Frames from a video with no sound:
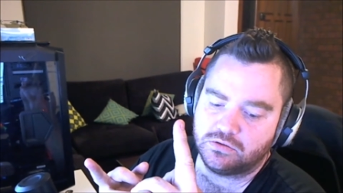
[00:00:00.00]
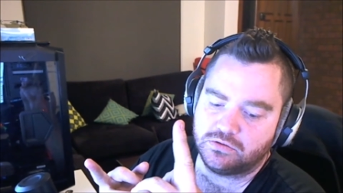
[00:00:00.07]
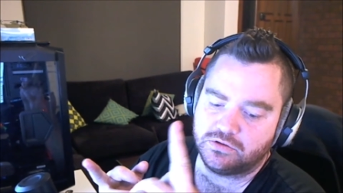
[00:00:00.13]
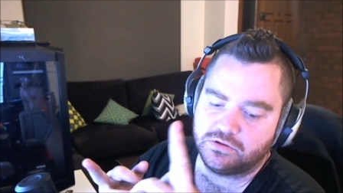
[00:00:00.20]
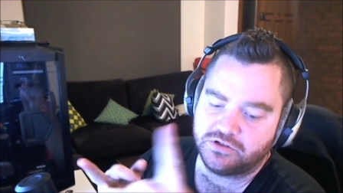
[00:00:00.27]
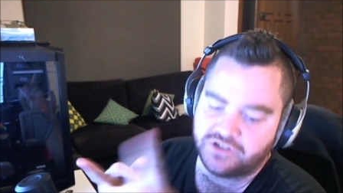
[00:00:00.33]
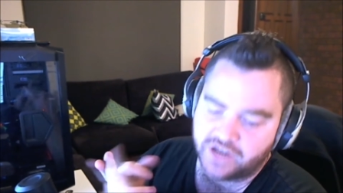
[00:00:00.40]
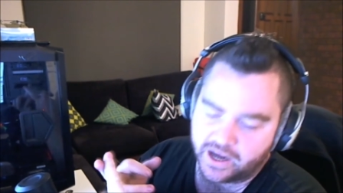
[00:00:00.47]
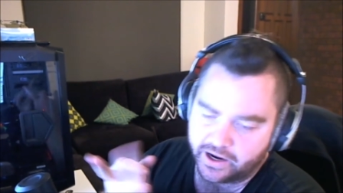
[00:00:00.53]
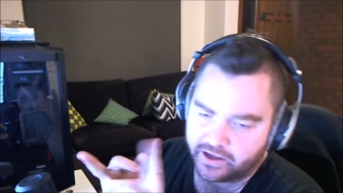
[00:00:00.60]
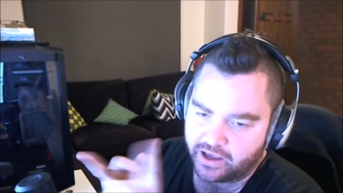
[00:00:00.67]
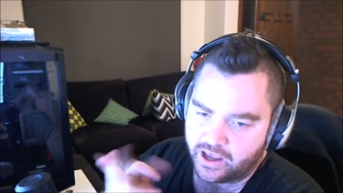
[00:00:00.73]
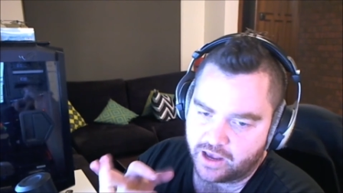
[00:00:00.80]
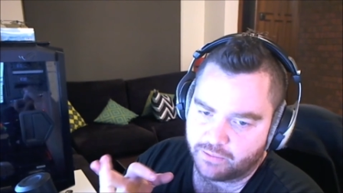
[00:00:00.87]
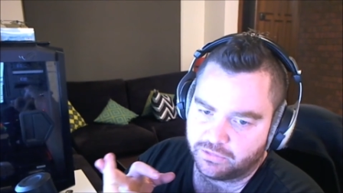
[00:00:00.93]
DAC
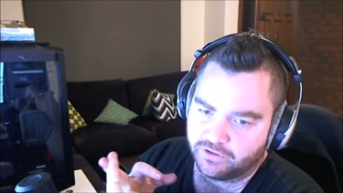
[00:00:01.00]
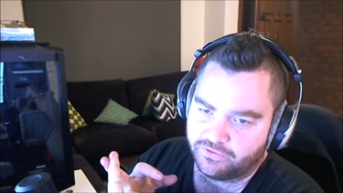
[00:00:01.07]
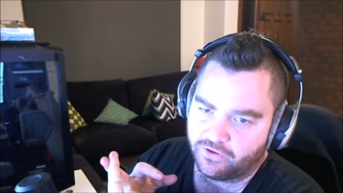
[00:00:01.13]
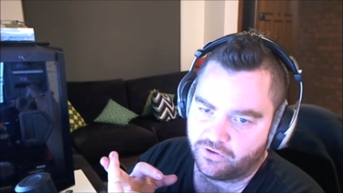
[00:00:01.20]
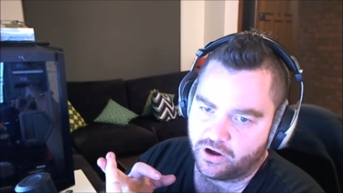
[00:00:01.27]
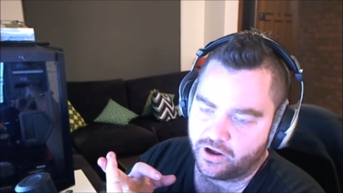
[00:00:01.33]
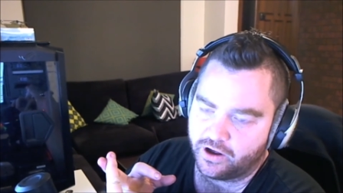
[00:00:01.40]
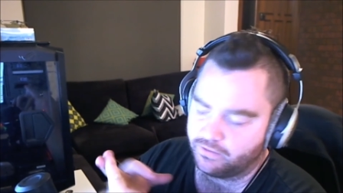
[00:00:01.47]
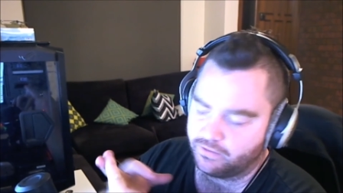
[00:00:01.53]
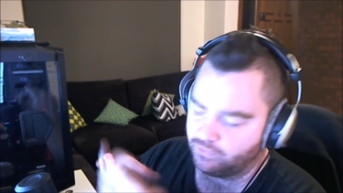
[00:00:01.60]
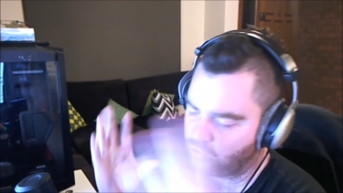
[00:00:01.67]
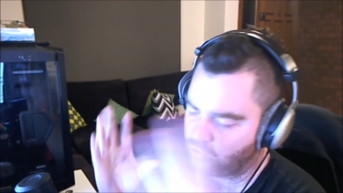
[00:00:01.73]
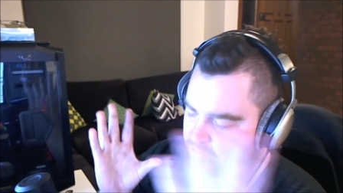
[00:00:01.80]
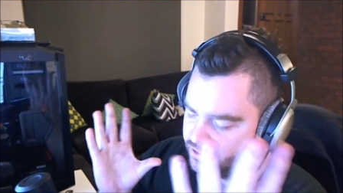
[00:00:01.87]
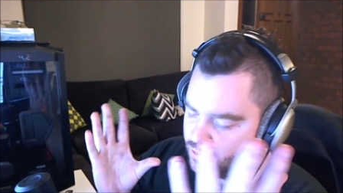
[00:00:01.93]
amplifier
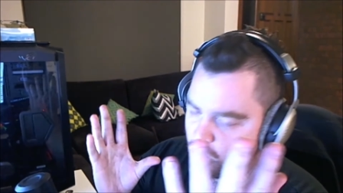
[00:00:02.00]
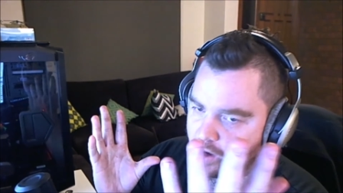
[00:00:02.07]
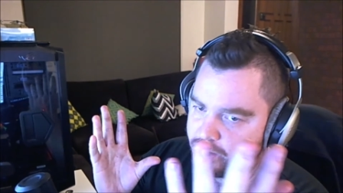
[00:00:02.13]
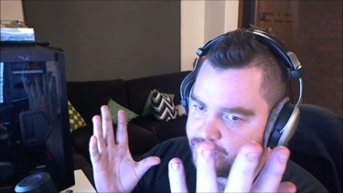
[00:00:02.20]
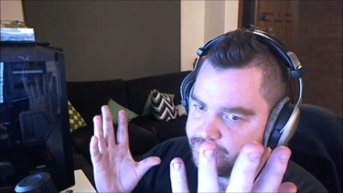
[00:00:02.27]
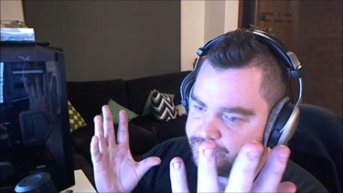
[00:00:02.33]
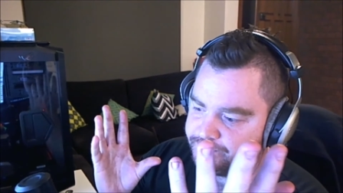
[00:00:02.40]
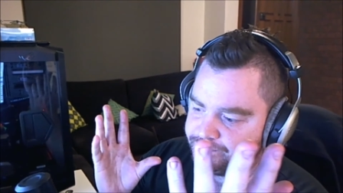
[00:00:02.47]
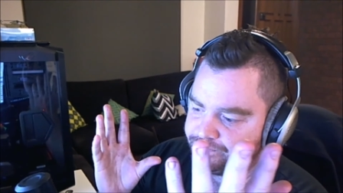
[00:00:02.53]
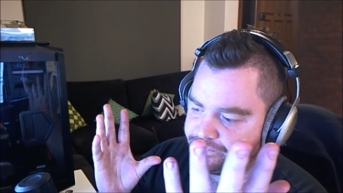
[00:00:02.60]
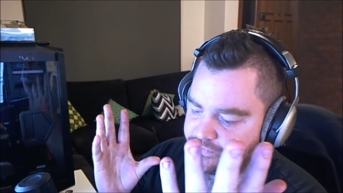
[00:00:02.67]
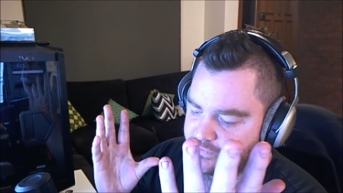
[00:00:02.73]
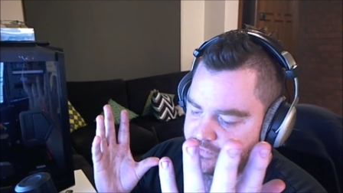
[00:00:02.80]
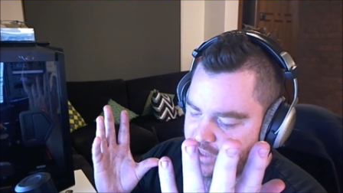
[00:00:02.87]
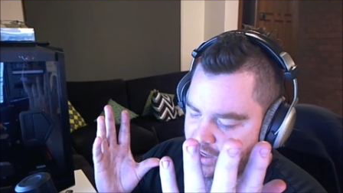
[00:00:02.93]
all-in-one
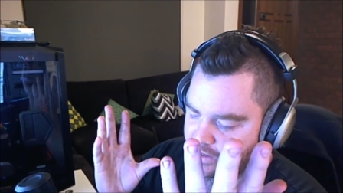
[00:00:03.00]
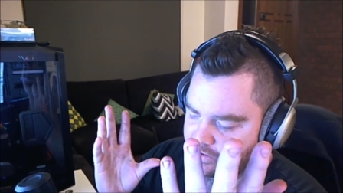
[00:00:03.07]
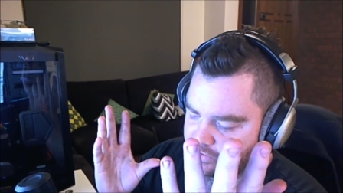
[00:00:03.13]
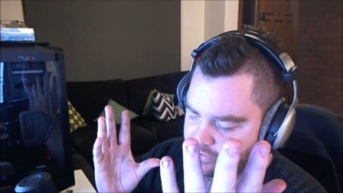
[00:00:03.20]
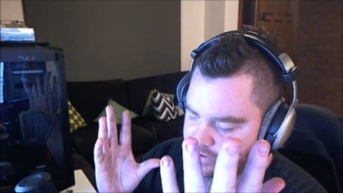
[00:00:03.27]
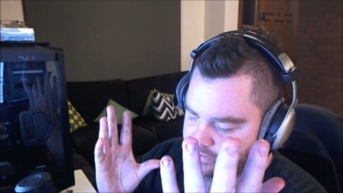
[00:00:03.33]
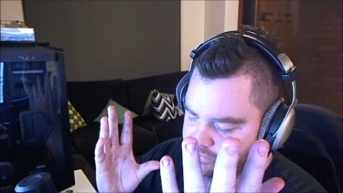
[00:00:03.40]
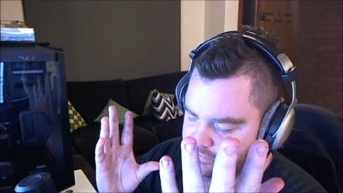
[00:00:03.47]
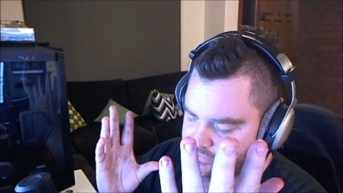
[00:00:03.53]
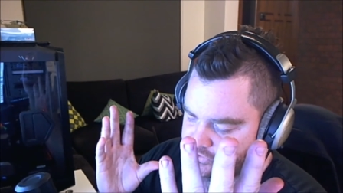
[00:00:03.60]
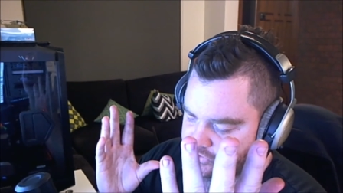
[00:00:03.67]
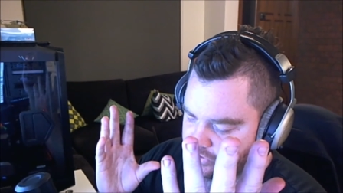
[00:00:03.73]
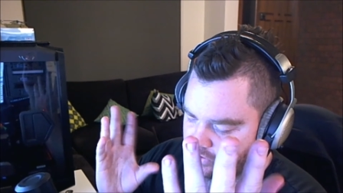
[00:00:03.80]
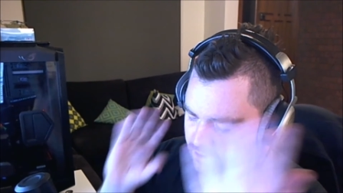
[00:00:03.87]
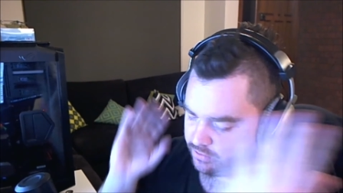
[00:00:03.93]
category.
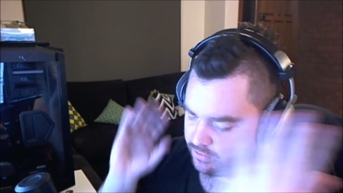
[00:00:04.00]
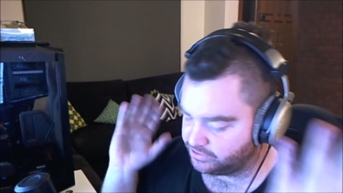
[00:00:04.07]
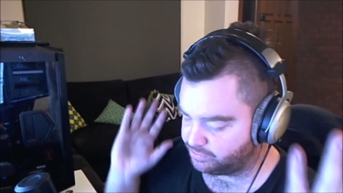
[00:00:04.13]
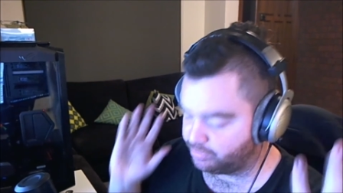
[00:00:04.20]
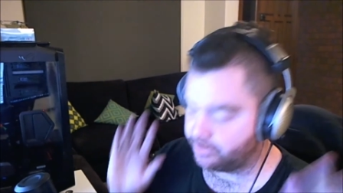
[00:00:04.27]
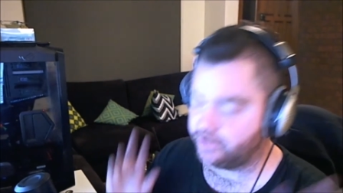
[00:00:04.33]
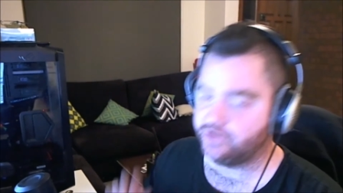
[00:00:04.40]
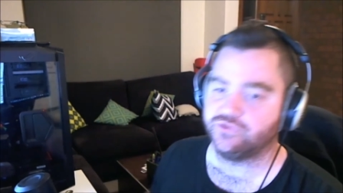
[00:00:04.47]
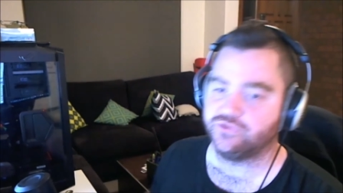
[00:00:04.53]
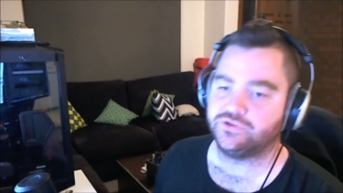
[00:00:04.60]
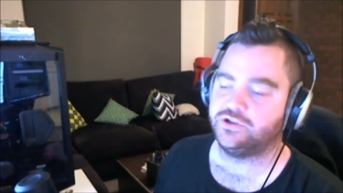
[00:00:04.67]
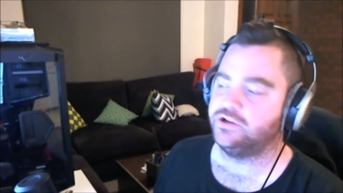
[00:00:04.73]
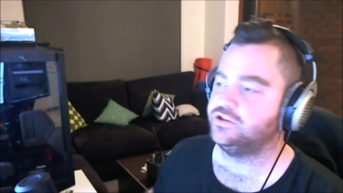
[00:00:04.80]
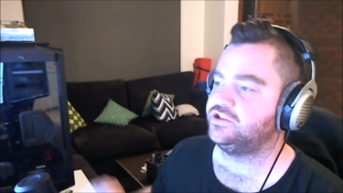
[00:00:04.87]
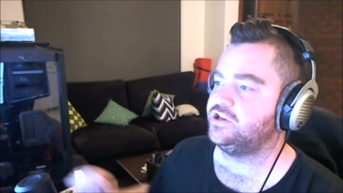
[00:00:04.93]
So I was pretty interested
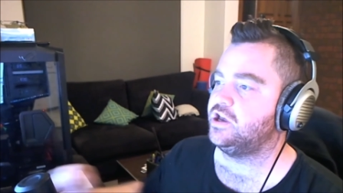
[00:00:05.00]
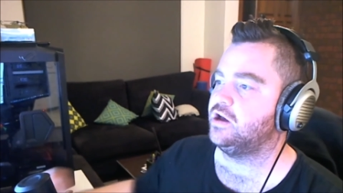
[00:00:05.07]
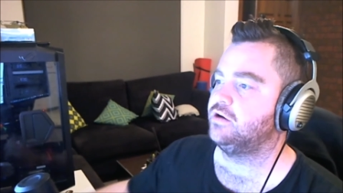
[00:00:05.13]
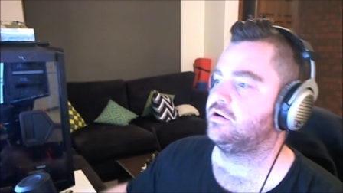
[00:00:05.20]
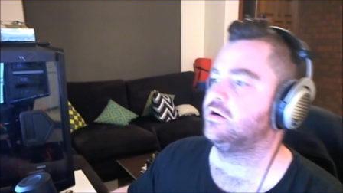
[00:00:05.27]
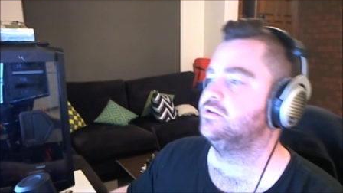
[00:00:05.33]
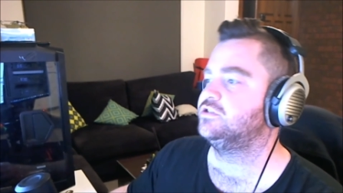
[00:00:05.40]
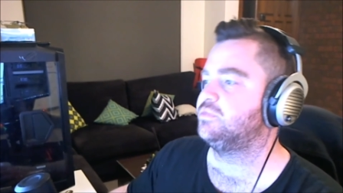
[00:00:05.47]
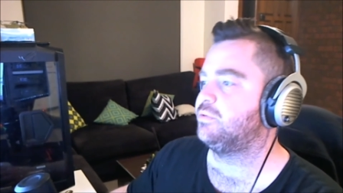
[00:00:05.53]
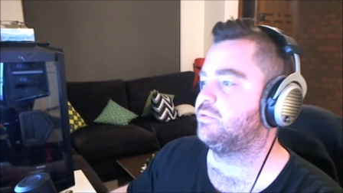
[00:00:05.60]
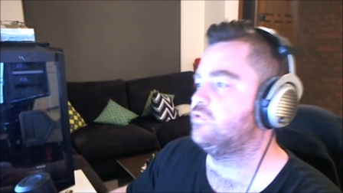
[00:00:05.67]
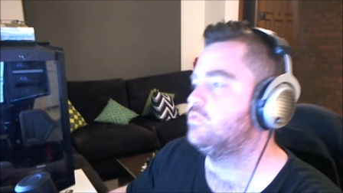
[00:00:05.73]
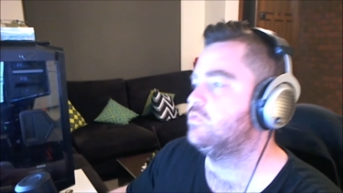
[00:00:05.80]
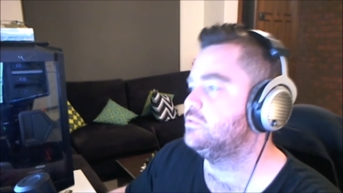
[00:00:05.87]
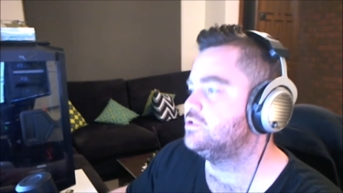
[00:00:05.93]
to see how it goes. The
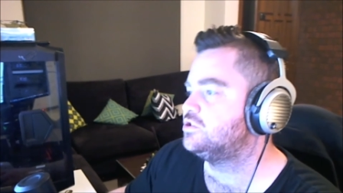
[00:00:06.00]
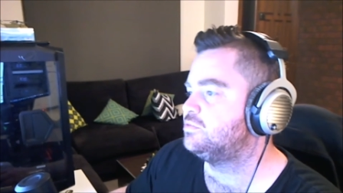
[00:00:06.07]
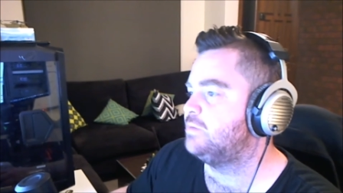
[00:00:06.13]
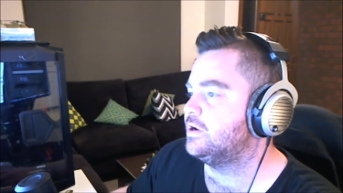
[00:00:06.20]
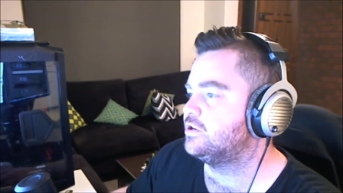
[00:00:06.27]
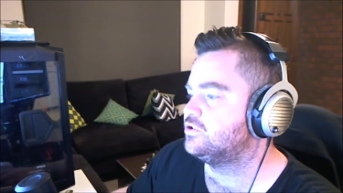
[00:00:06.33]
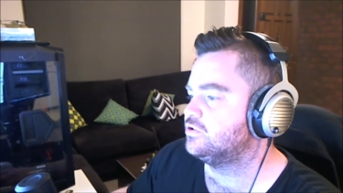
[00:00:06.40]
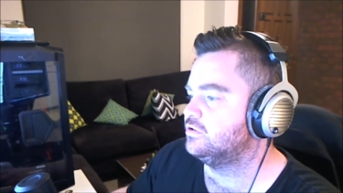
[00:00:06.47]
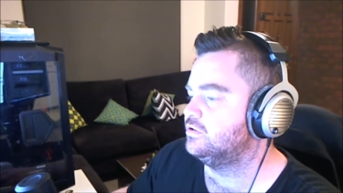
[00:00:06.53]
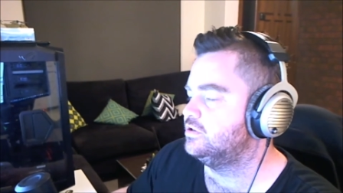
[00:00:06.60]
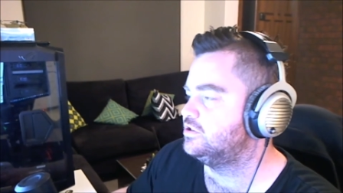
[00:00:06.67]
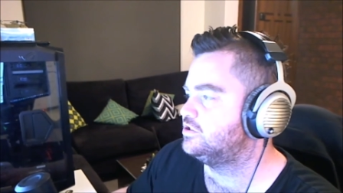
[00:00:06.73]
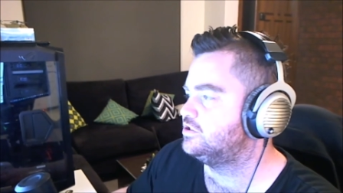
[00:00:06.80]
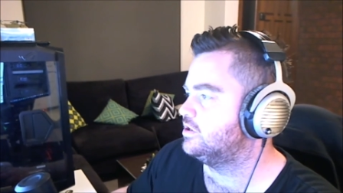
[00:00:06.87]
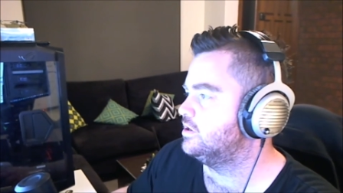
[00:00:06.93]
performance specs on
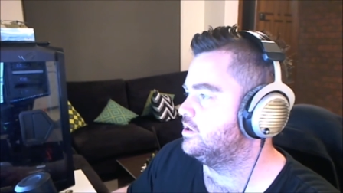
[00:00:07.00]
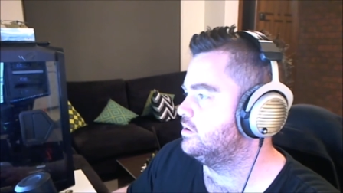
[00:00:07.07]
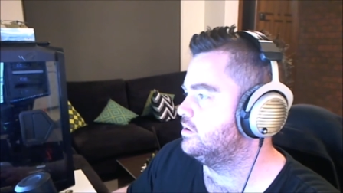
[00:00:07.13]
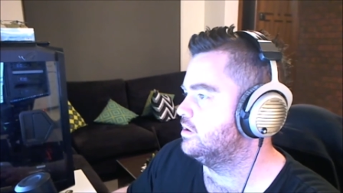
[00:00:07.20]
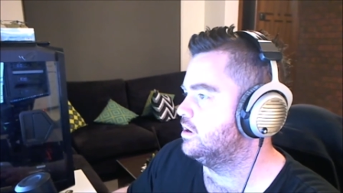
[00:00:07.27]
this thing